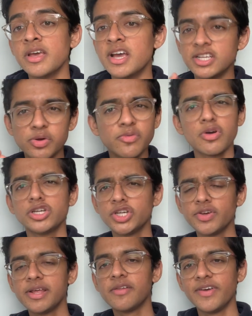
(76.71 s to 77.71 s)
so I thought I'd shoot a
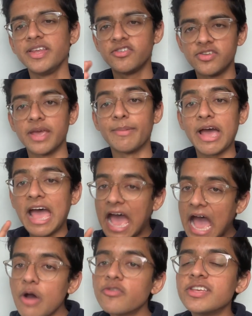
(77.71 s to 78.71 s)
little video today about
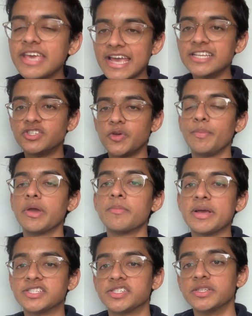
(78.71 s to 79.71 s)
how to get into Imperial
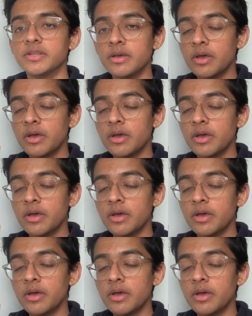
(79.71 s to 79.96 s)
Medicine